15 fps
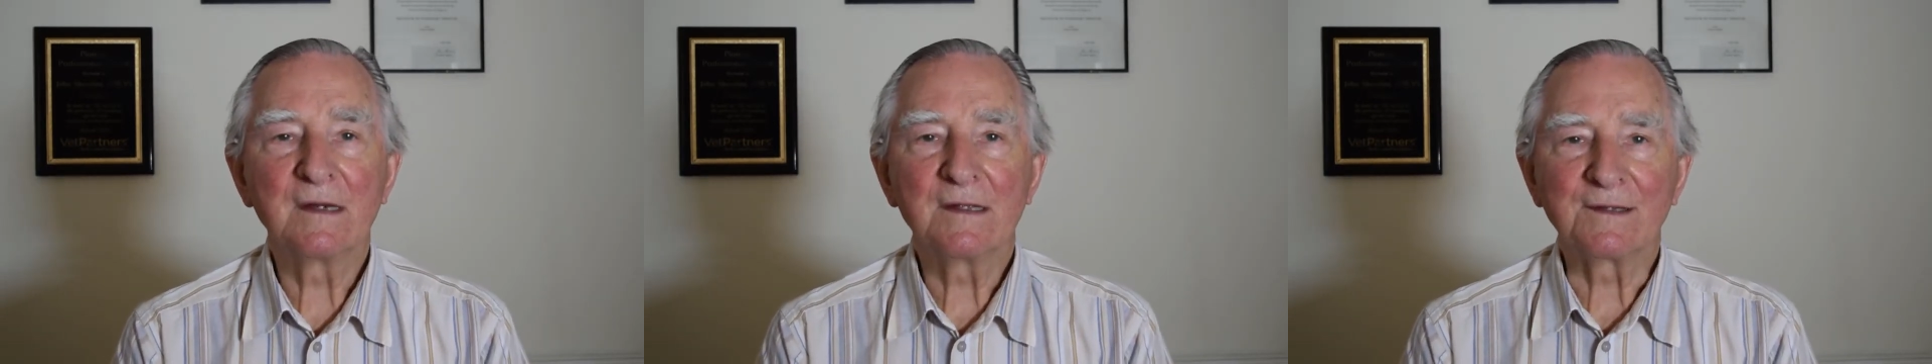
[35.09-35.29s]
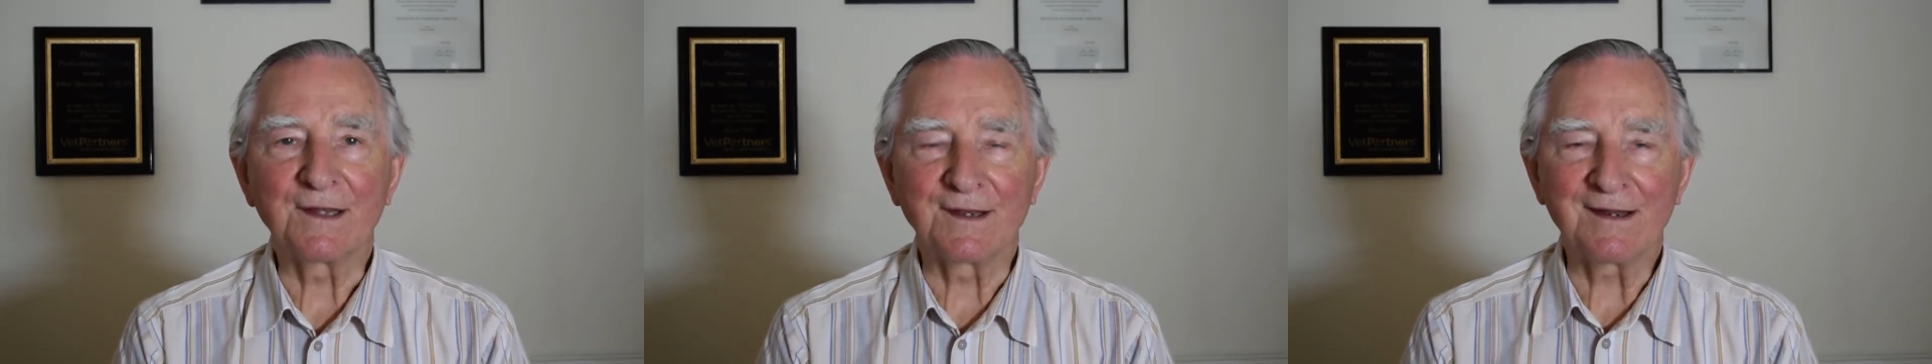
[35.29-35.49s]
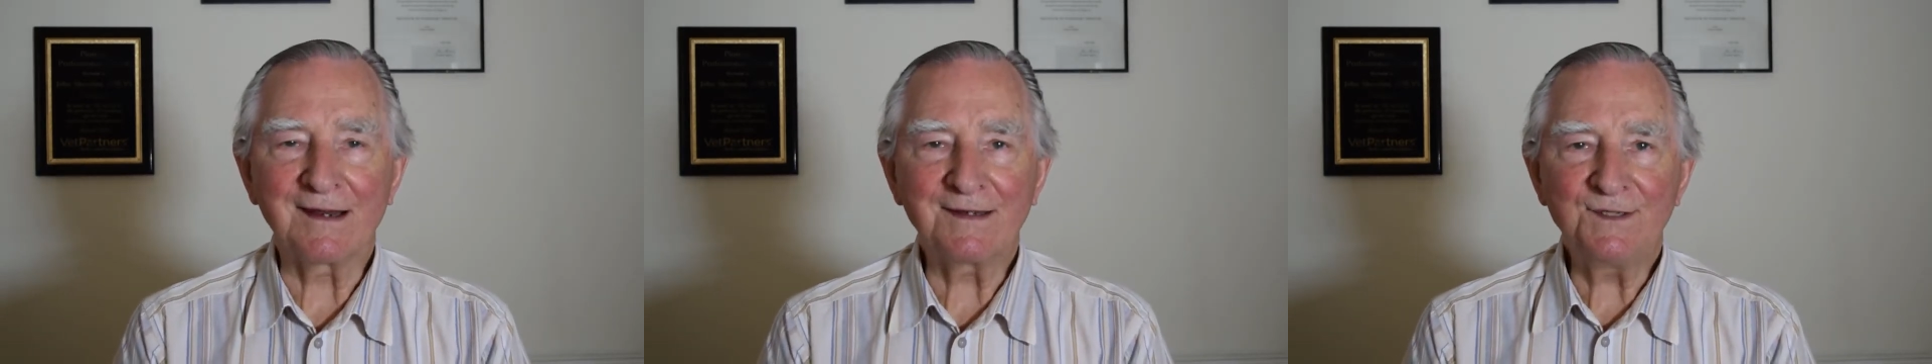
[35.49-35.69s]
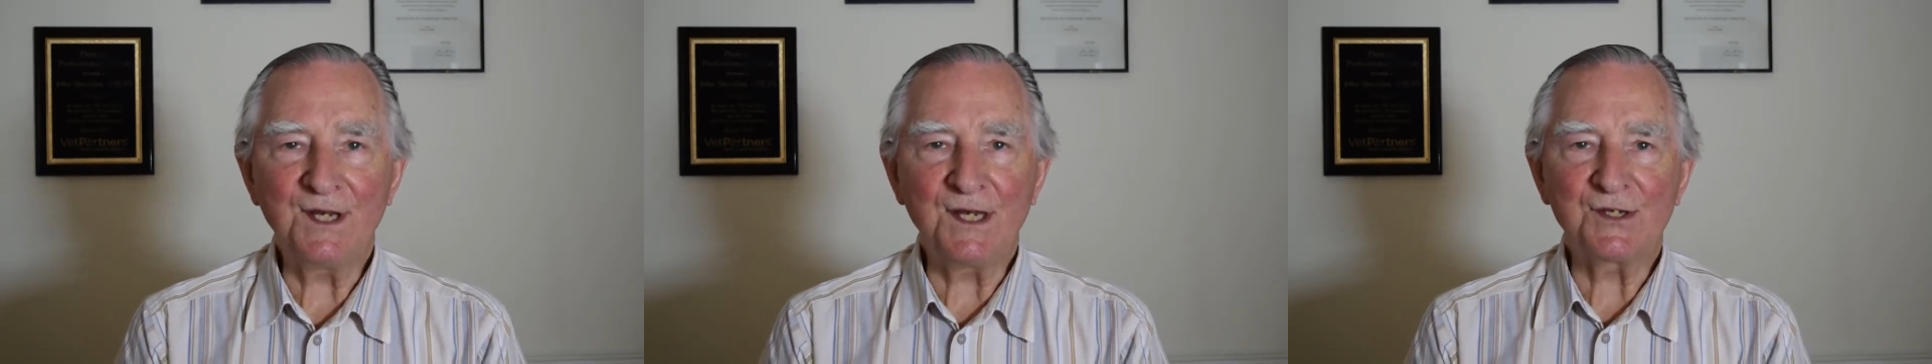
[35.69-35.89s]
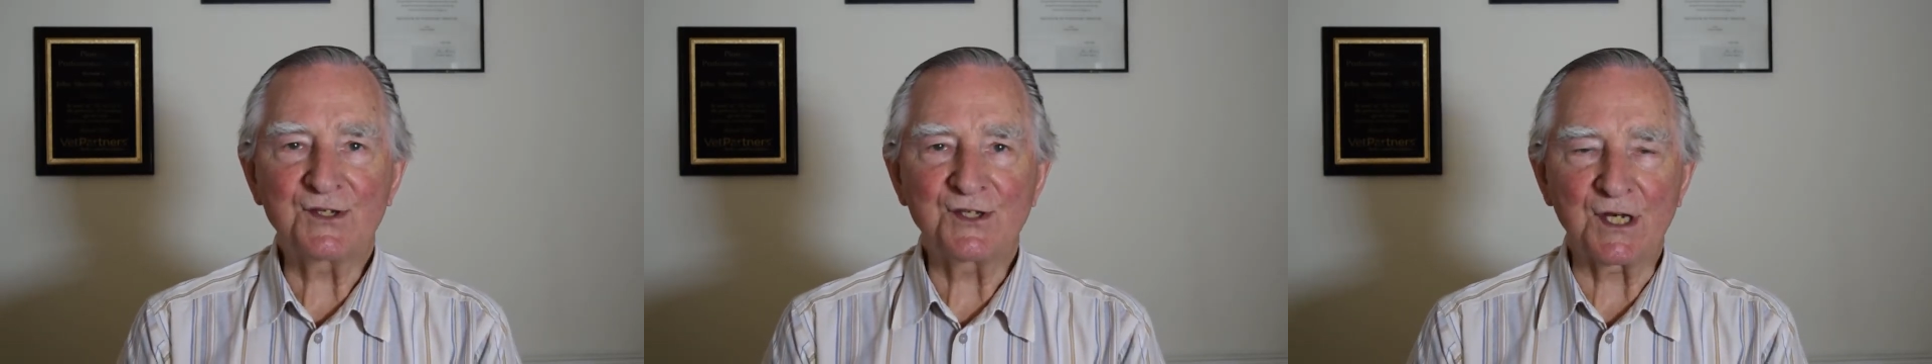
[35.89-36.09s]
The
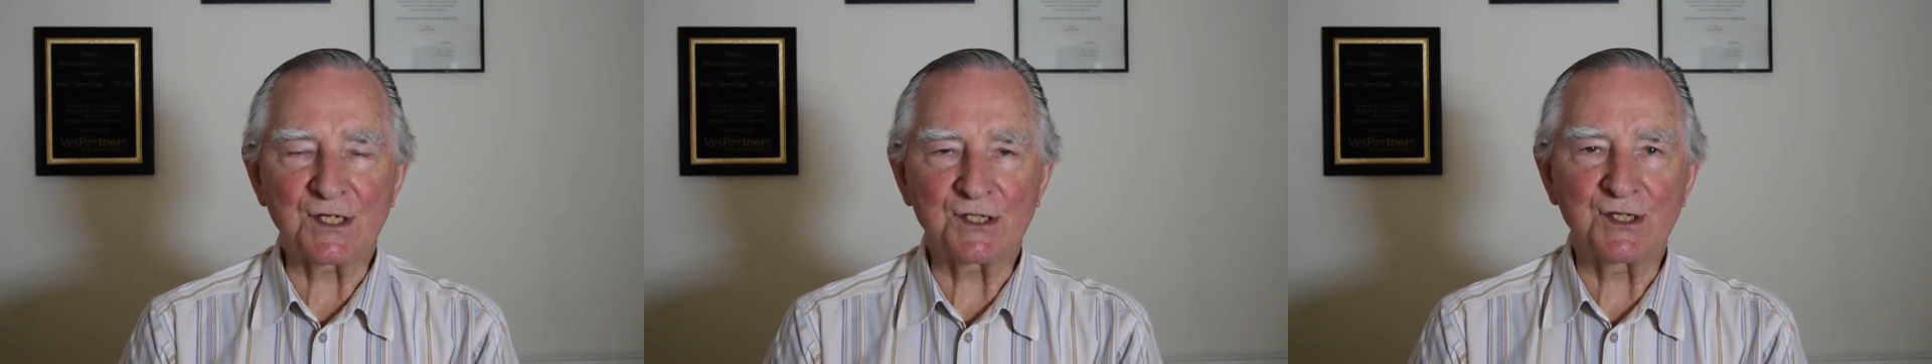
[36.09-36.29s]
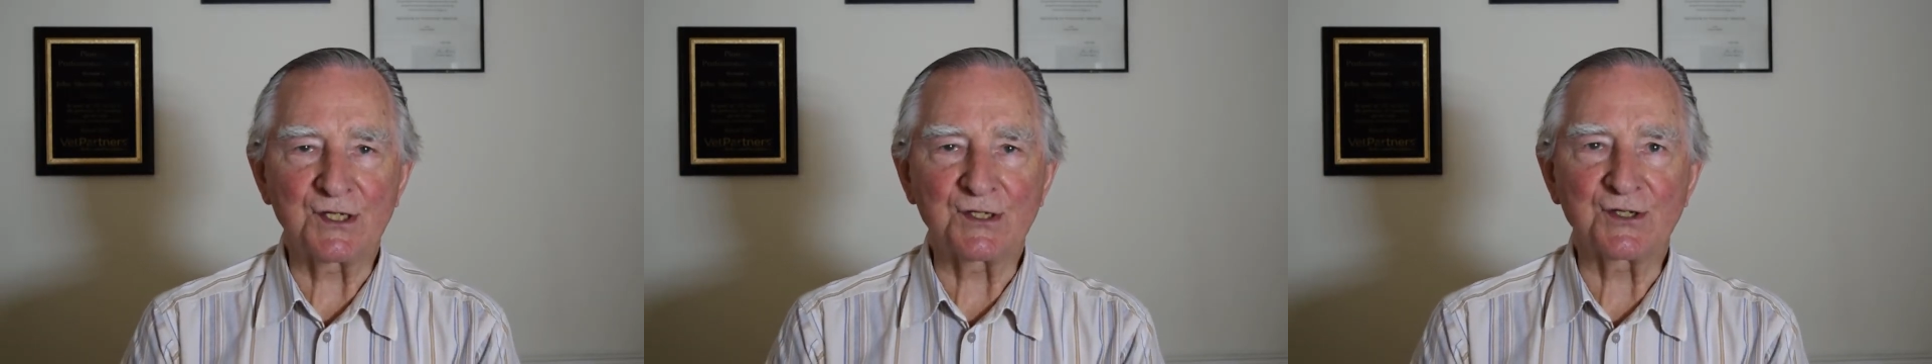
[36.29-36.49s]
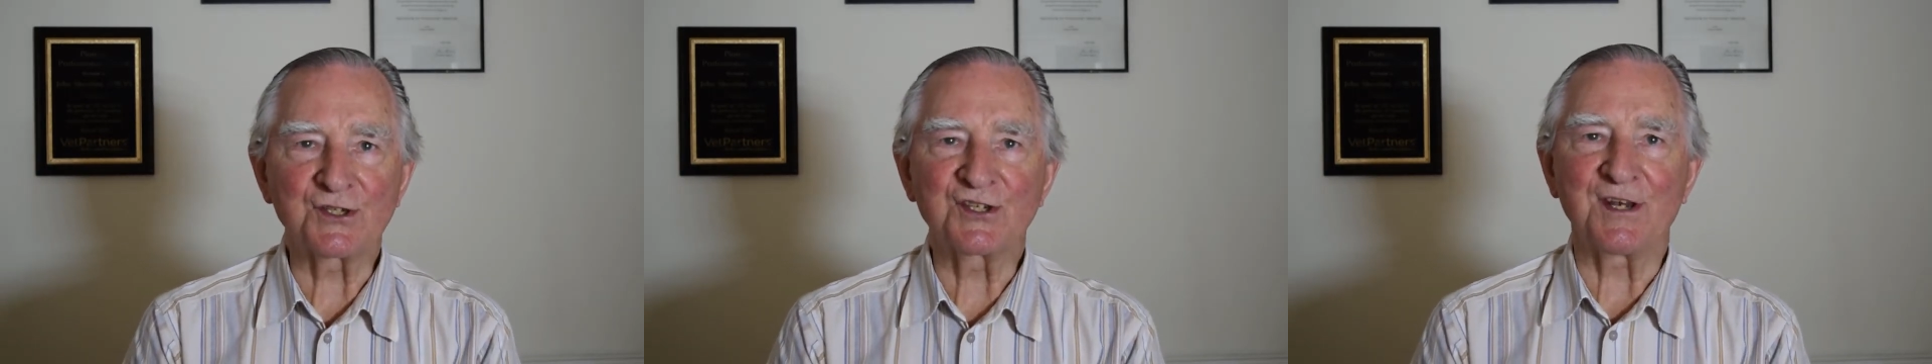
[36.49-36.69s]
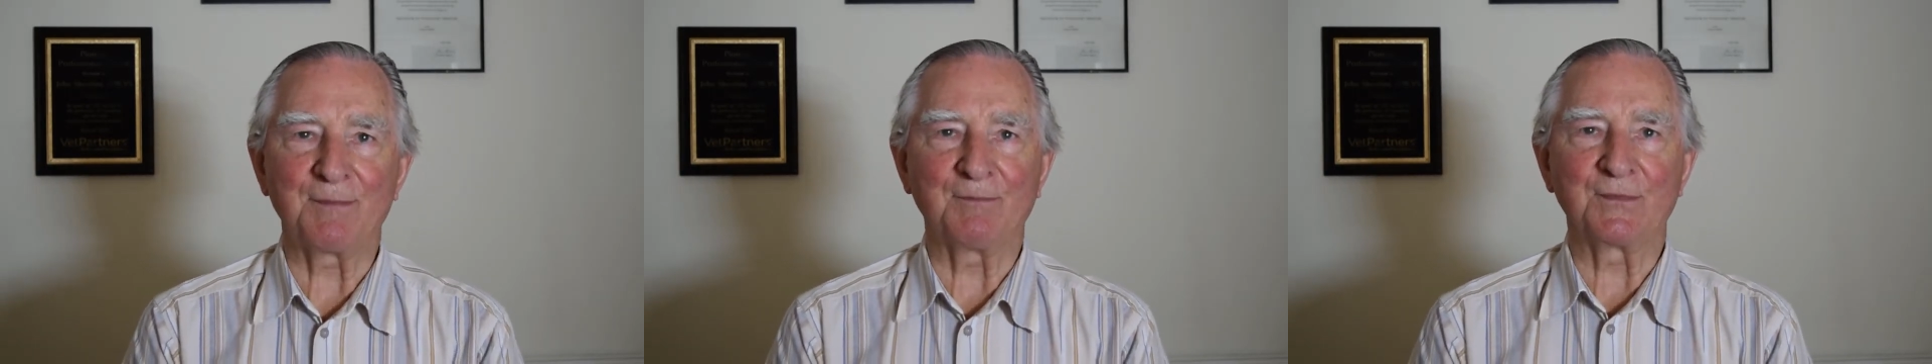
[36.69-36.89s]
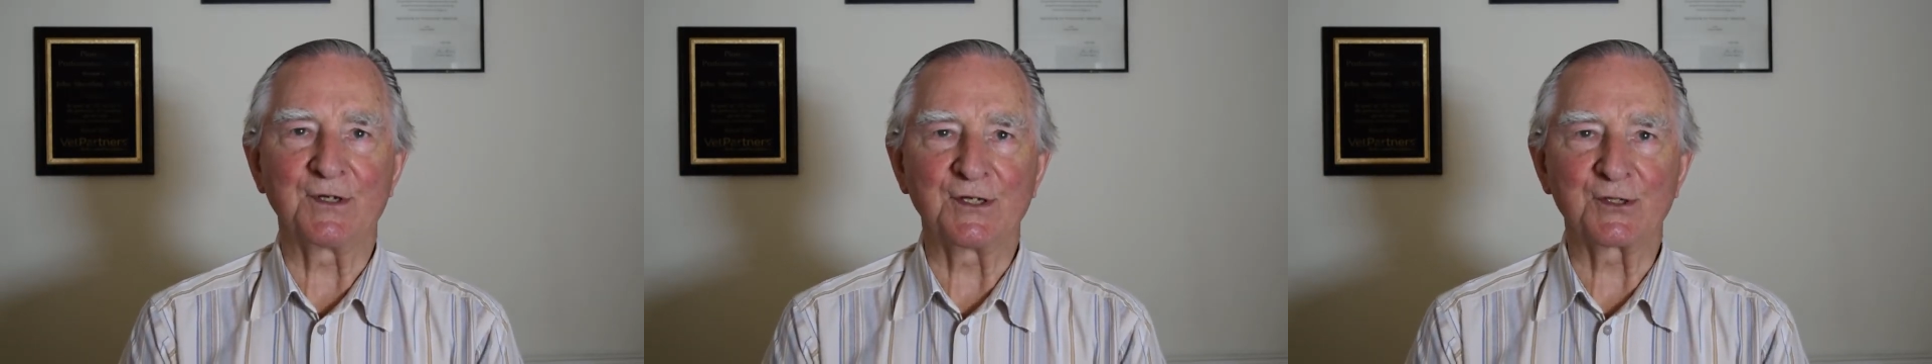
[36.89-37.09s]
1960s
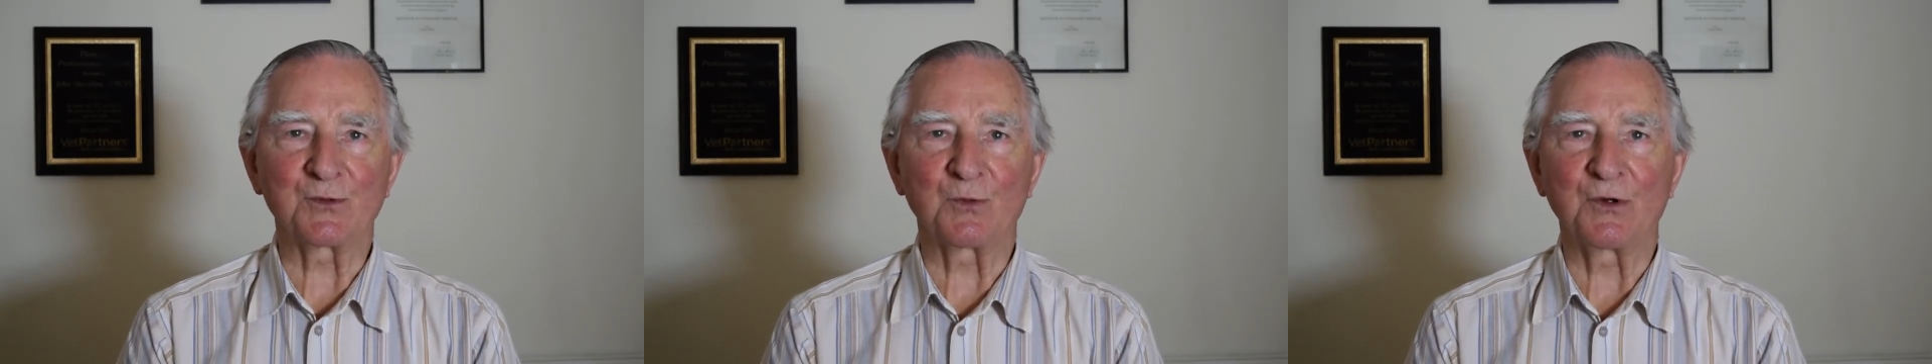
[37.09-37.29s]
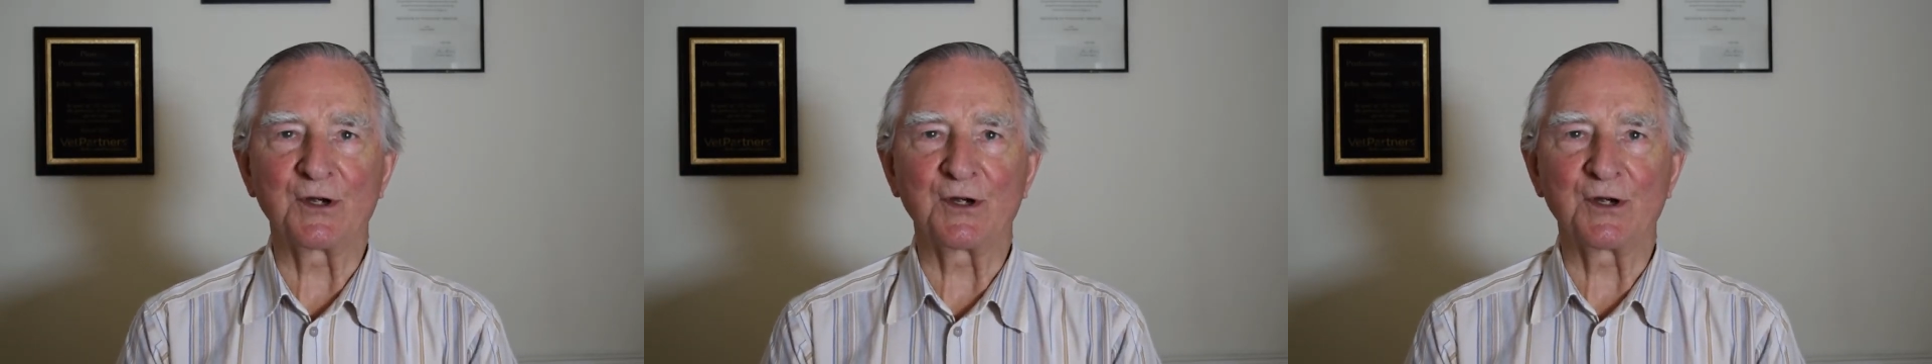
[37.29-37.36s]
and 70s were